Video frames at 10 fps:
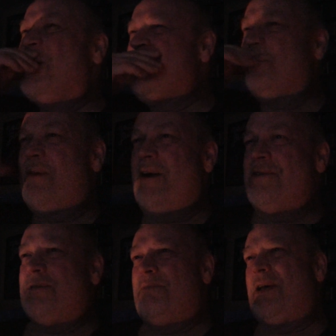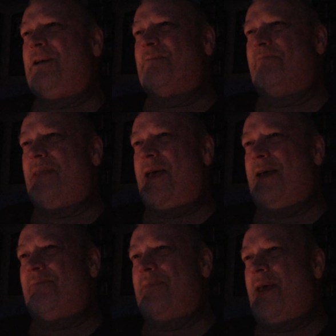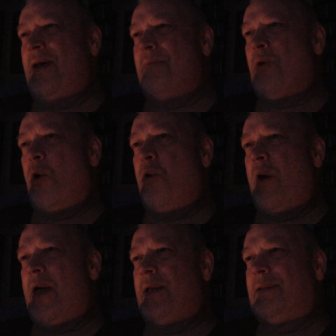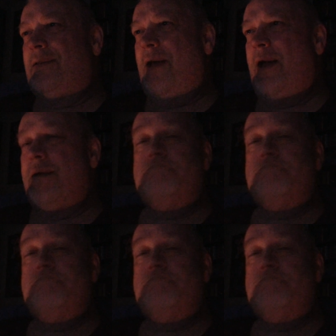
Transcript: Tomorrow's the big MON day.